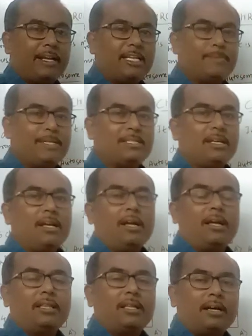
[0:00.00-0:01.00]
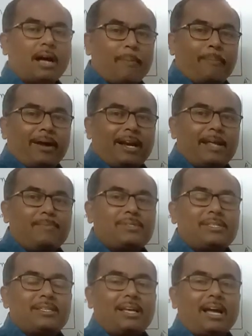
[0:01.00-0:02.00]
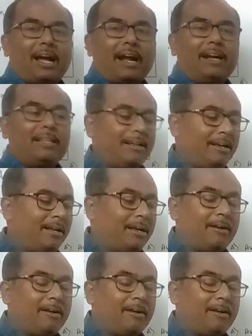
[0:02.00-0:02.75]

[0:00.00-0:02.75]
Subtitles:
crease means the upper limbs and the